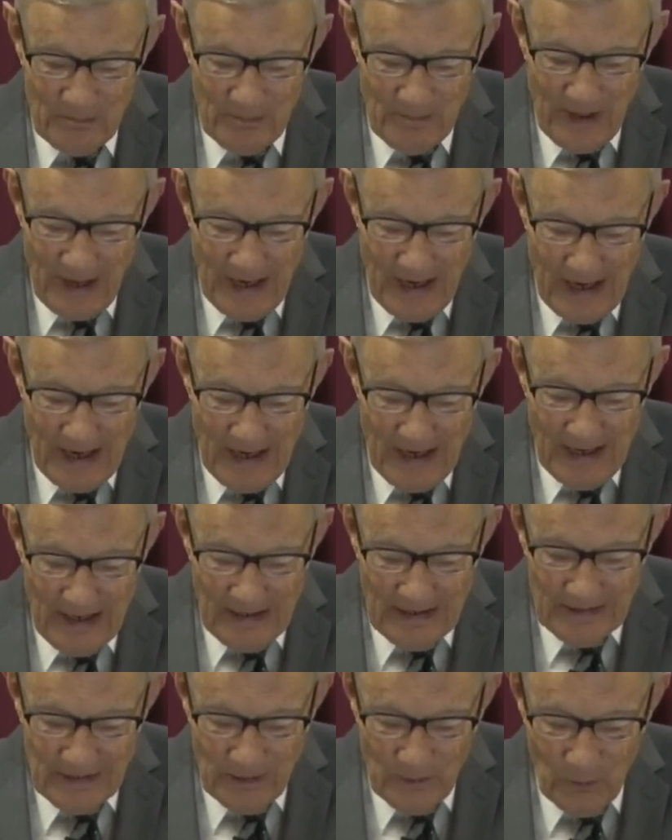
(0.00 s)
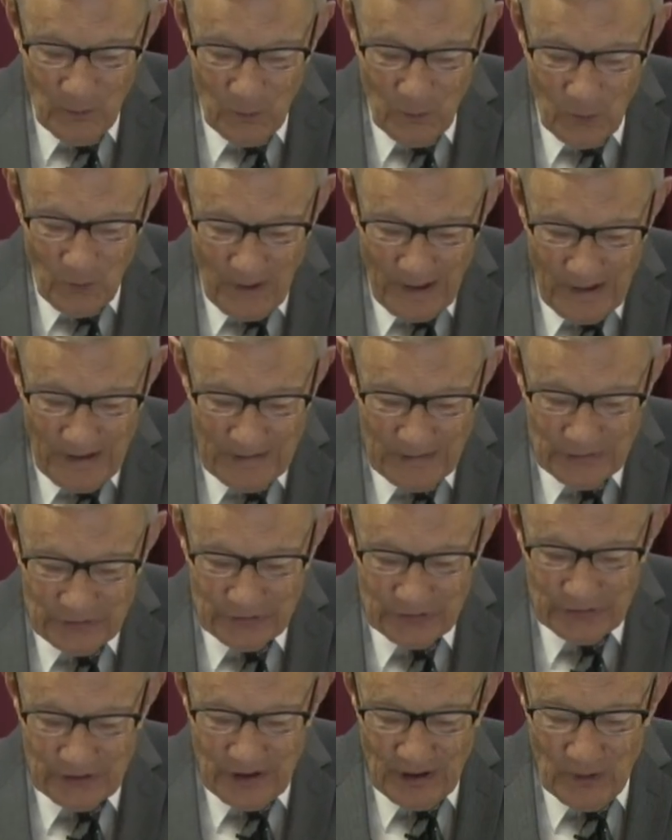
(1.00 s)
man
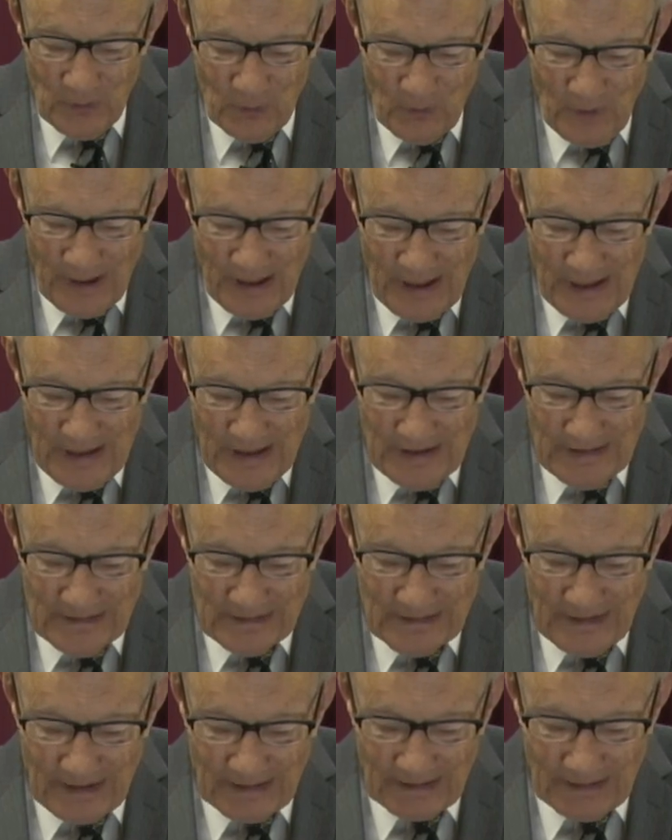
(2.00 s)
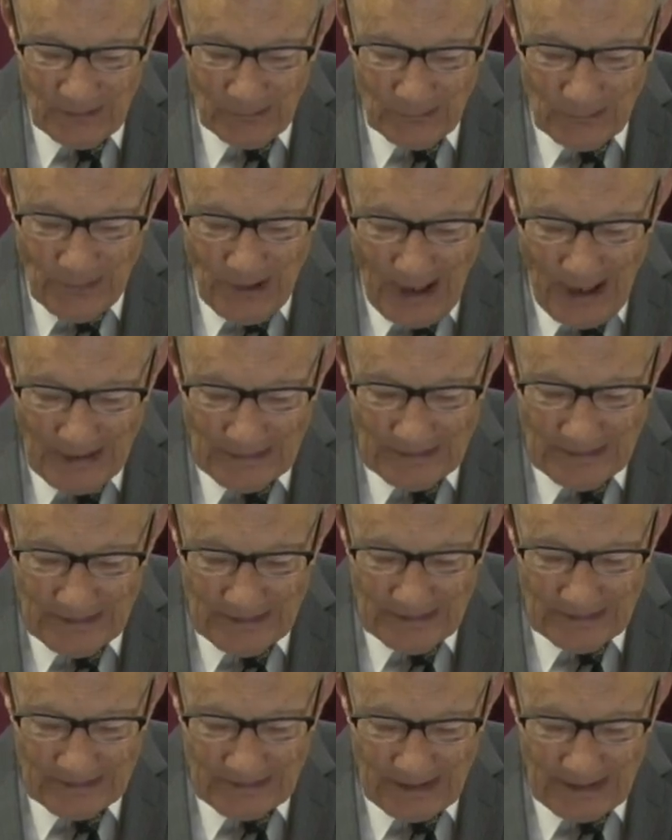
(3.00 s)
wastes away like a
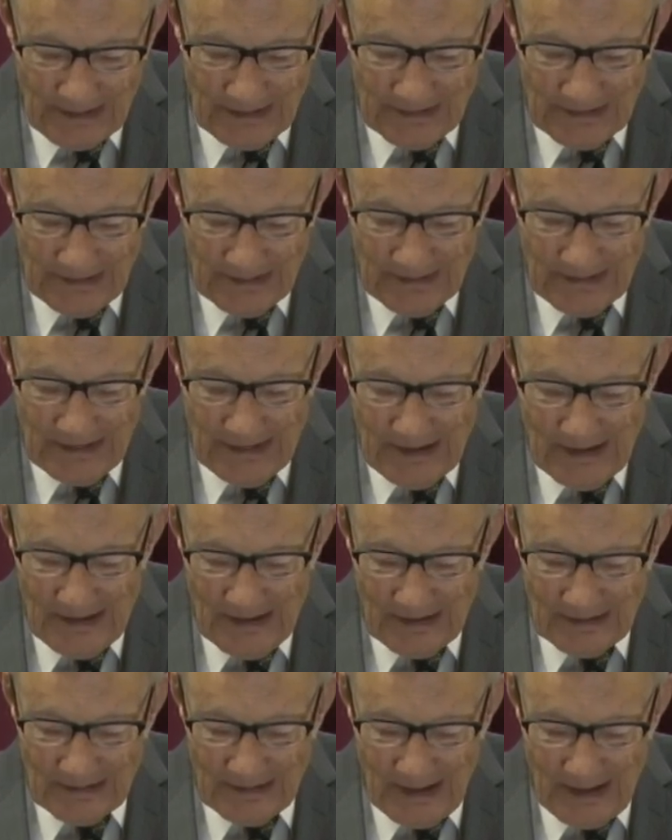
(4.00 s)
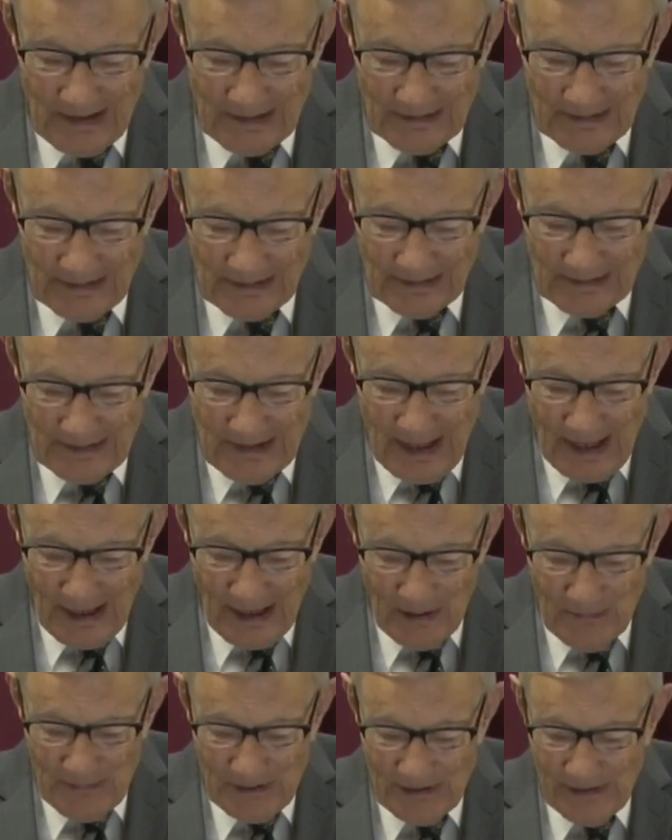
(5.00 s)
rotten thing, like a
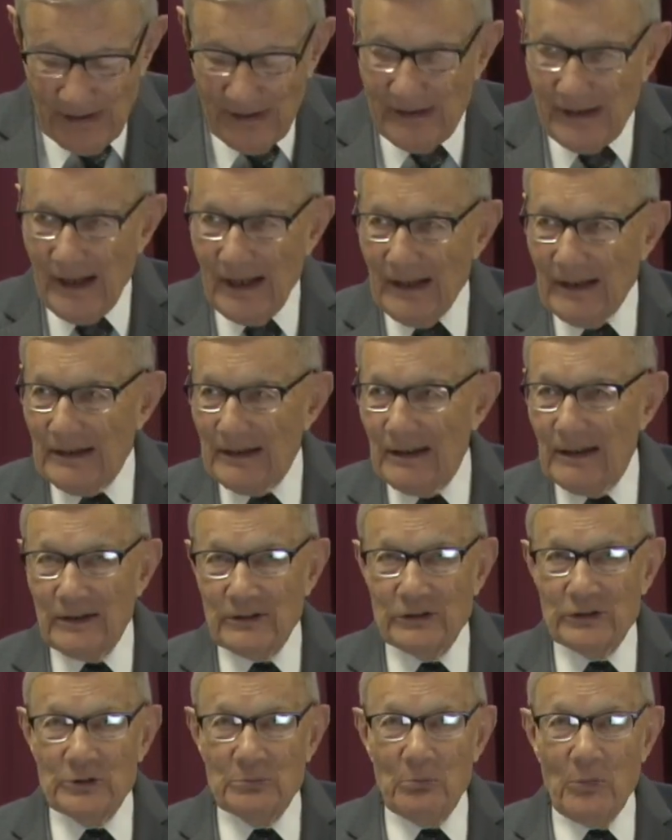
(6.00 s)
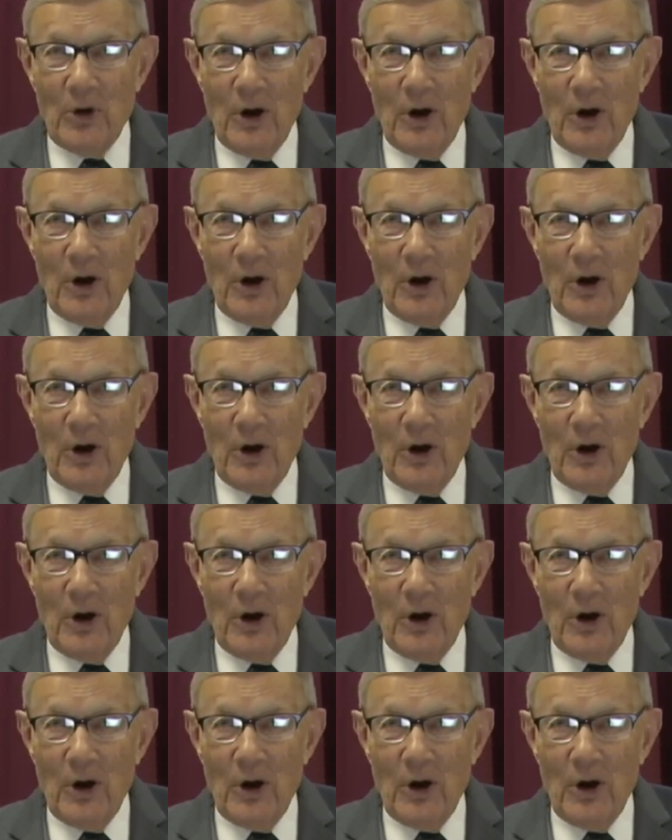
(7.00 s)
garment that is